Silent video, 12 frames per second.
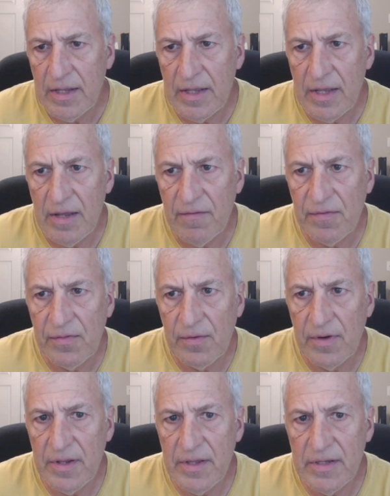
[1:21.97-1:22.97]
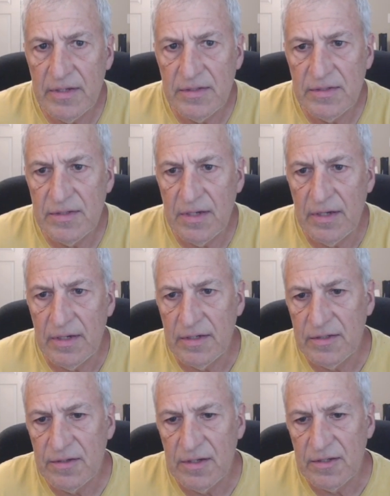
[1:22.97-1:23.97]
f3
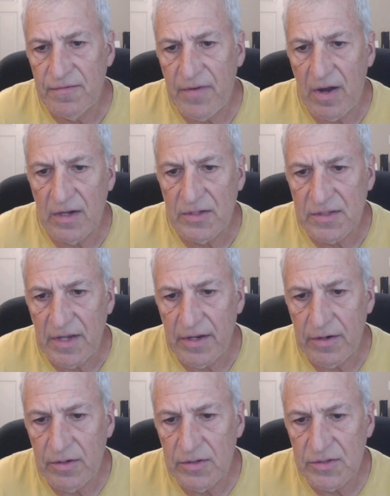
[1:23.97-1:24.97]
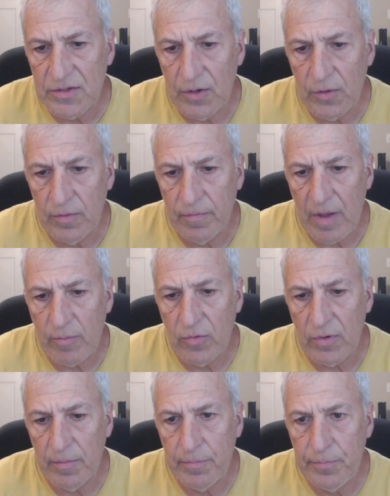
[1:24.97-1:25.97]
is fairly standard, so I'm
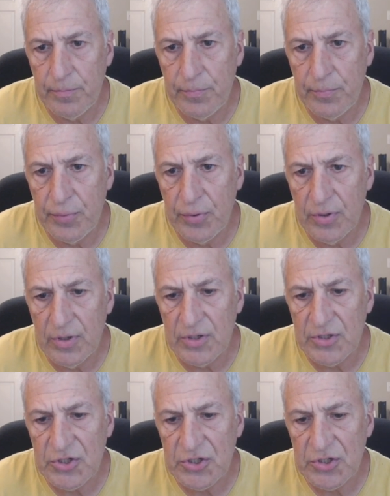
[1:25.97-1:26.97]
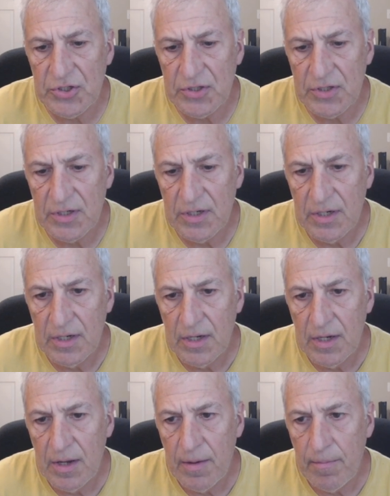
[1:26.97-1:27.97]
going to push
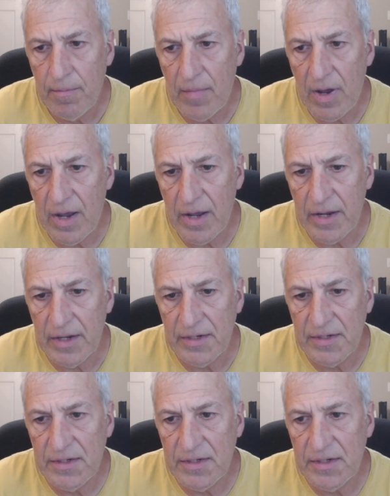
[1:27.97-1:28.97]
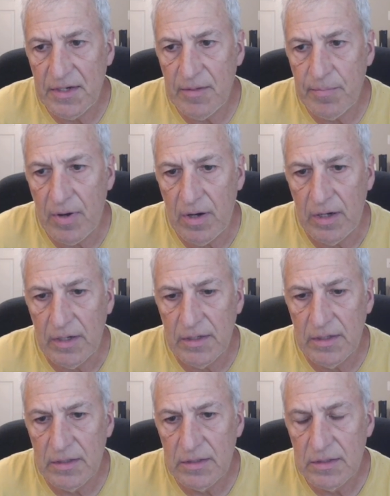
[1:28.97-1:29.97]
my d pawn